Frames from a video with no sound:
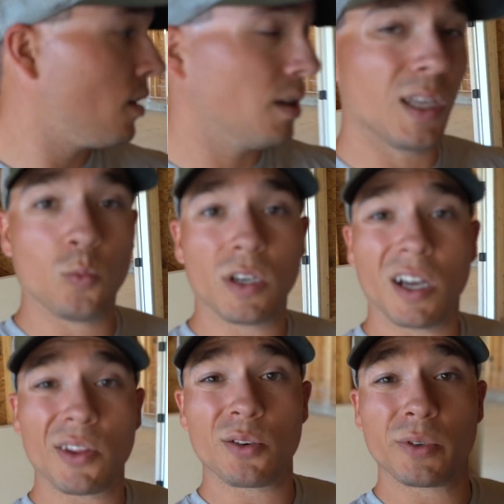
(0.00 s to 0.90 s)
And one
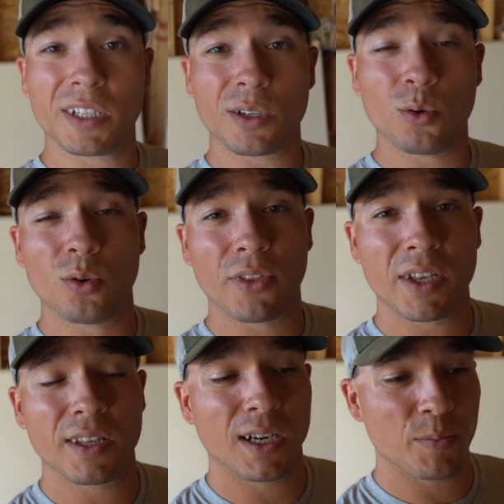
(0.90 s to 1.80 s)
other really cool
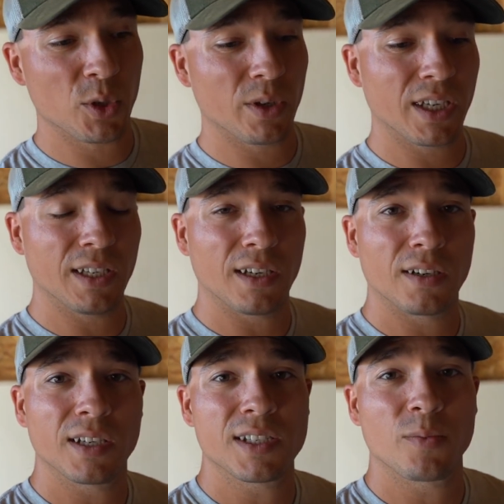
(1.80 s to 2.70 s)
thing that I'm doing in here
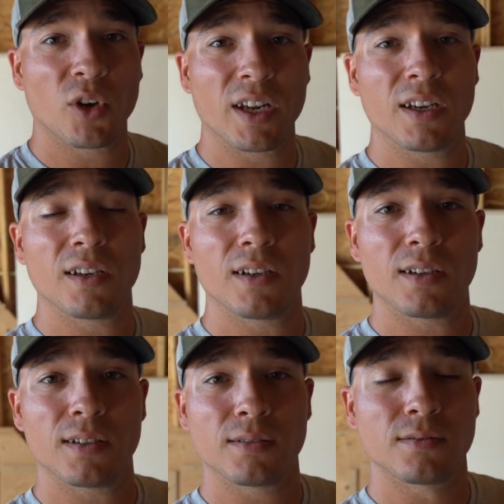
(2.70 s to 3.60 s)
is I'm running
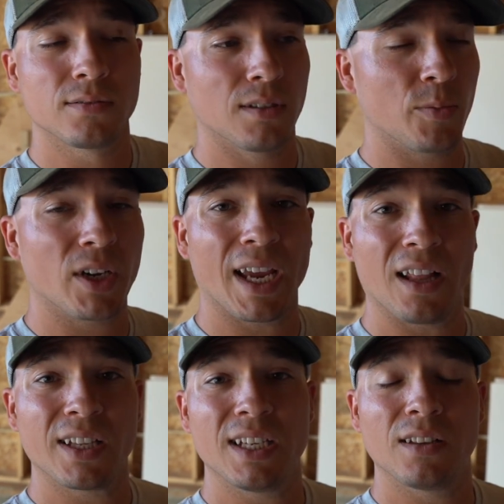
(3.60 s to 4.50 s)

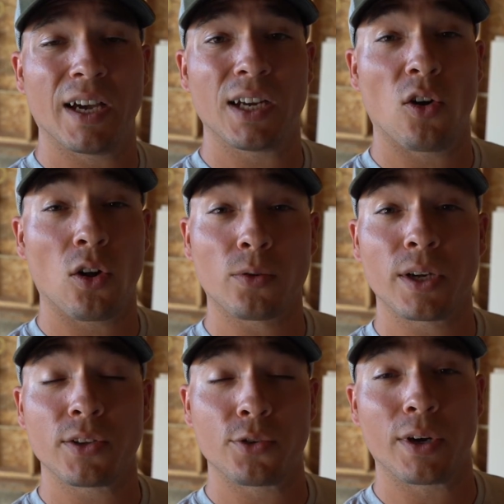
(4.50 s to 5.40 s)
LED lighting all
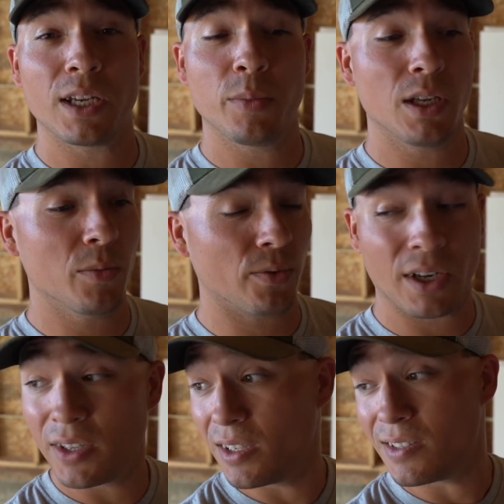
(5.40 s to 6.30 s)
around the grade beam
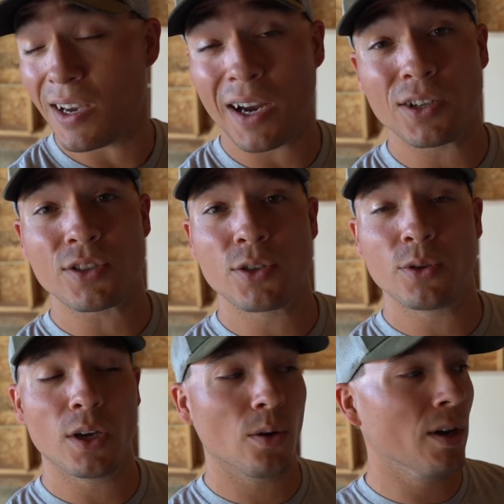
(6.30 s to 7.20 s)
around the entire
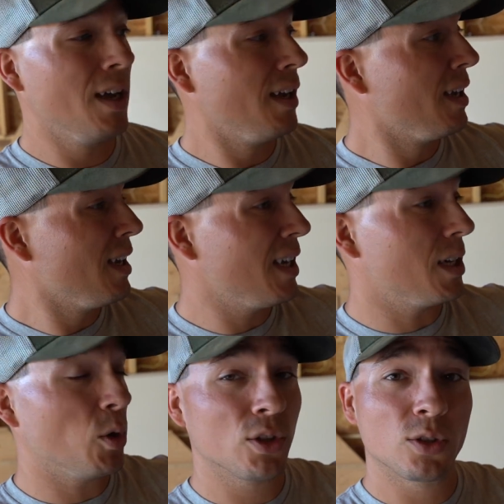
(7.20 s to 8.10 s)
studio. And
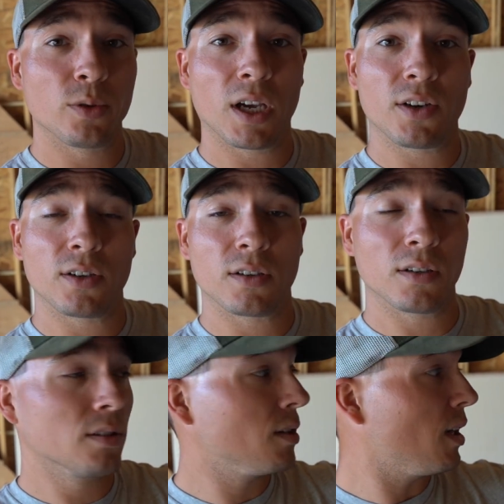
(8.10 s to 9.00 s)
I'm also doing
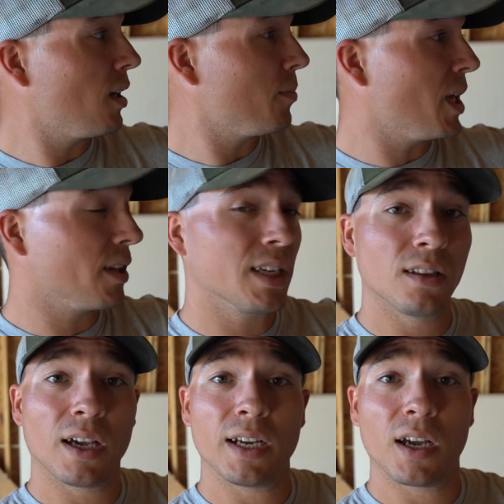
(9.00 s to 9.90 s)
LED
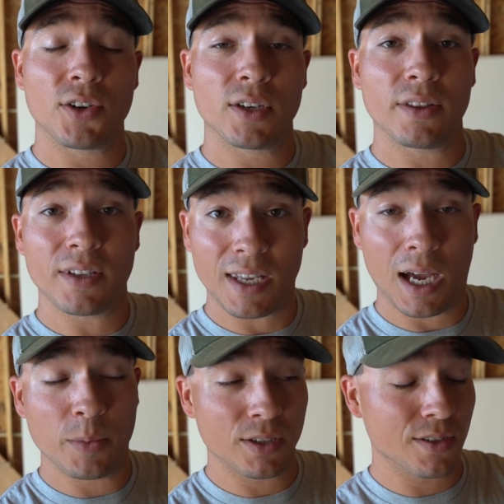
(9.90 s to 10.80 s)
lighting underneath the
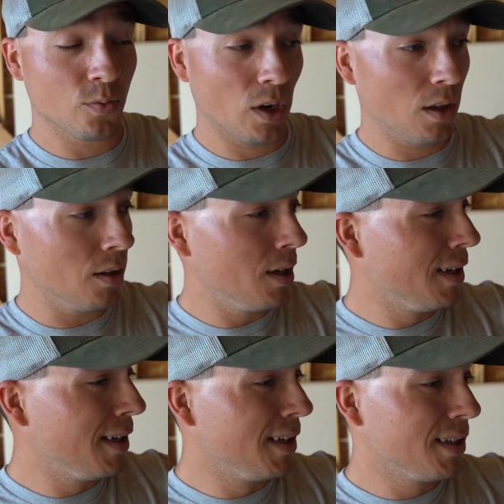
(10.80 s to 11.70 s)
cabinets as well.
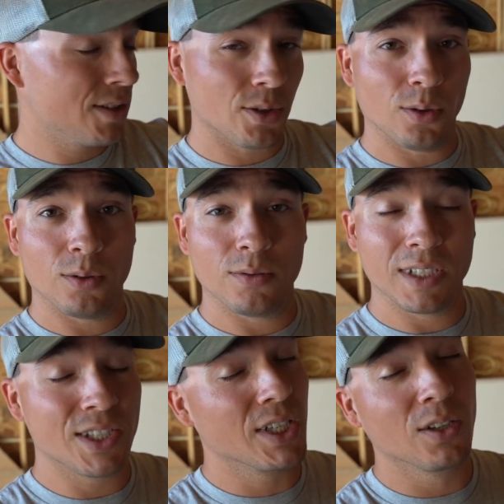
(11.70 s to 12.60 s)
So
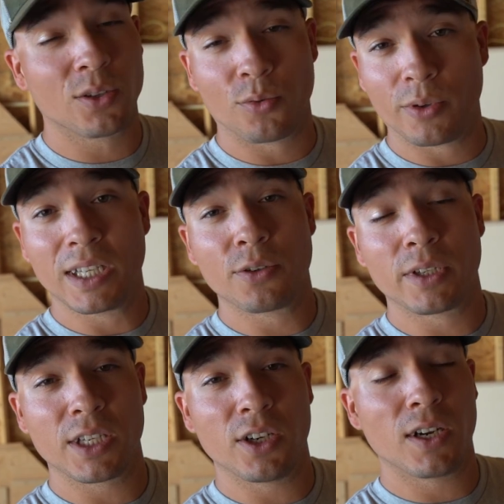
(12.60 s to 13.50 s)
it's gonna look really,
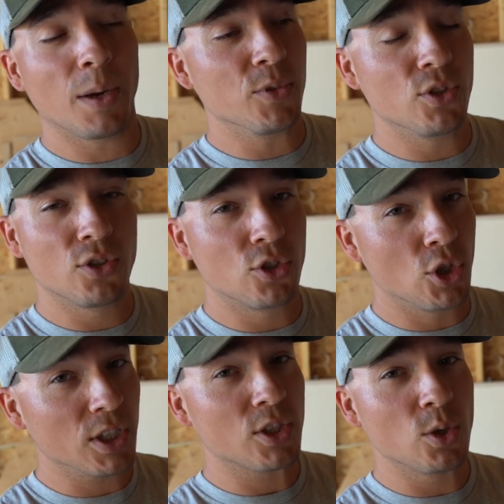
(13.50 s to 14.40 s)
really good. I'm
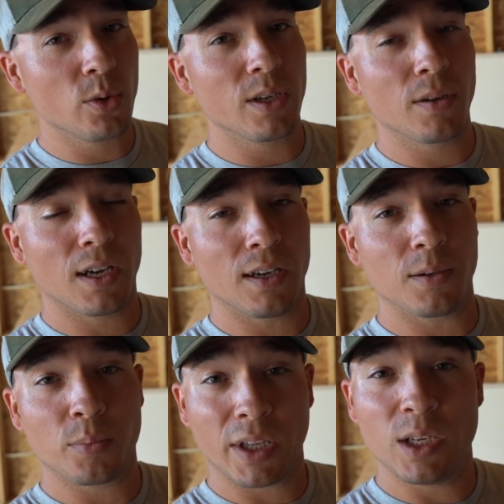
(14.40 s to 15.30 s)
just doing
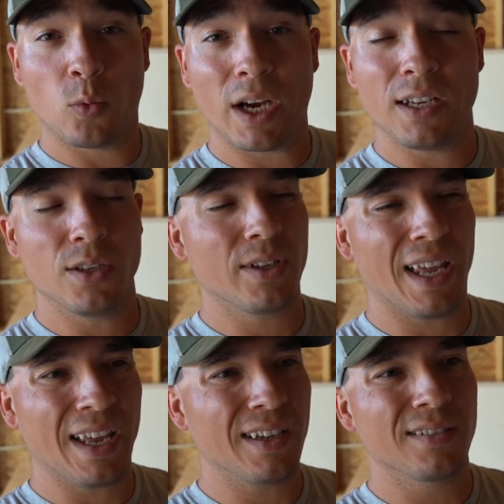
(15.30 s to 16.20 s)
plain white. You
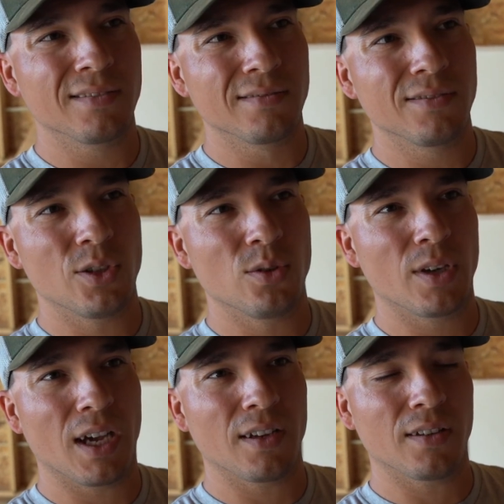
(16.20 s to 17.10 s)
can do
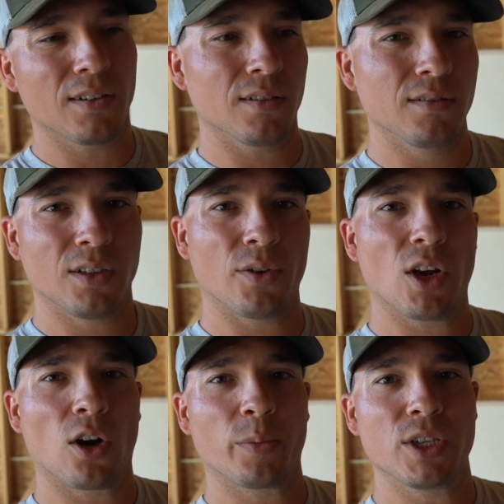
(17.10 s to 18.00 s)
kind of the
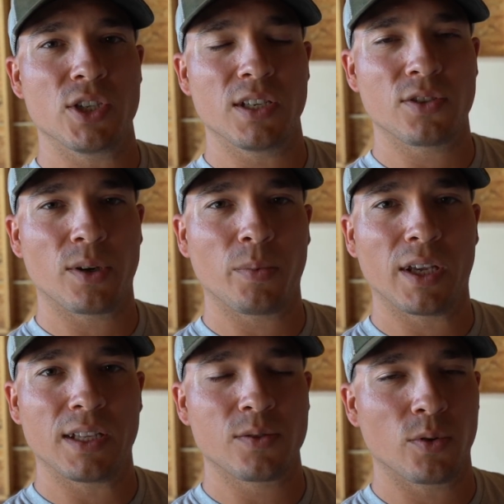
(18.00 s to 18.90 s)
RBG strip
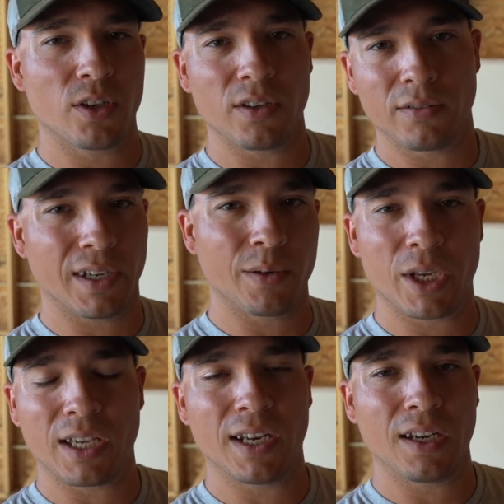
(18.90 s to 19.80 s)
lights where you can kind of
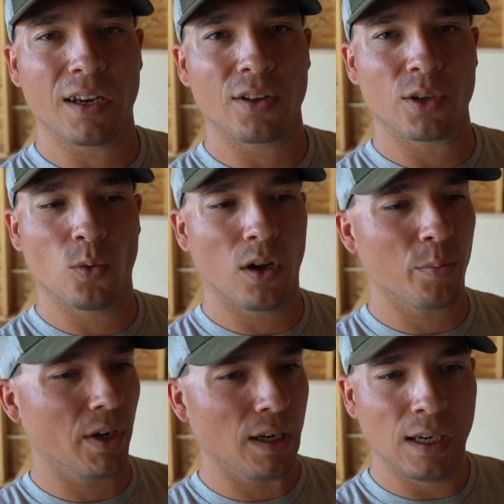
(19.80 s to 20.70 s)
make it any color you want,
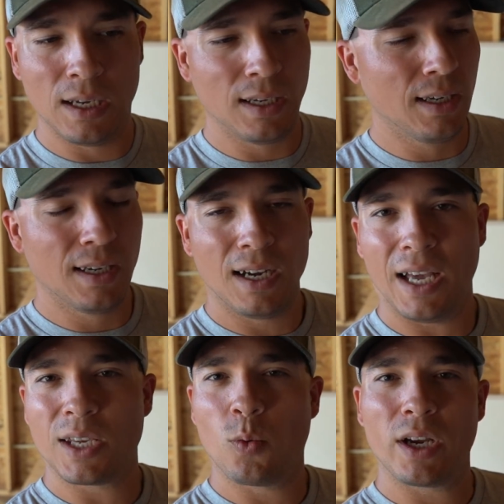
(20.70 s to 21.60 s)
but I
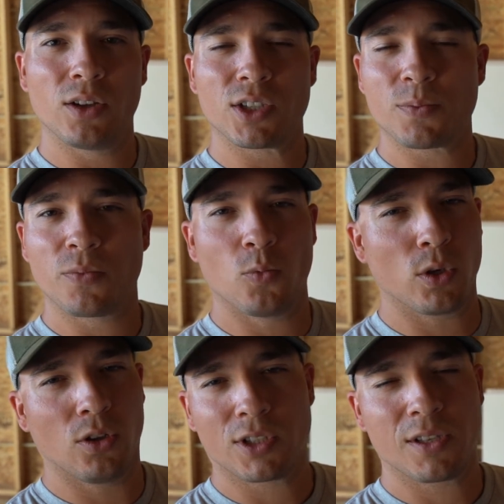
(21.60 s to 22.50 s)
think white looks
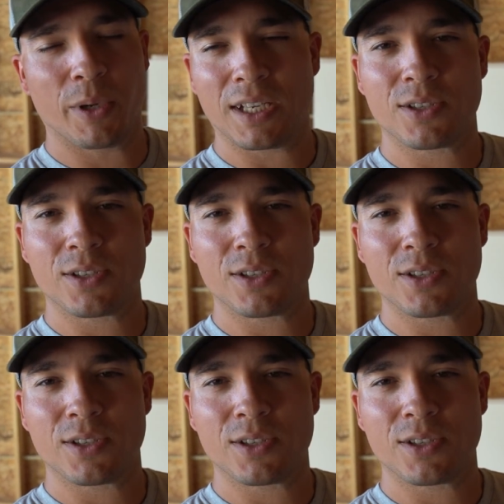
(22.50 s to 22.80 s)
the best.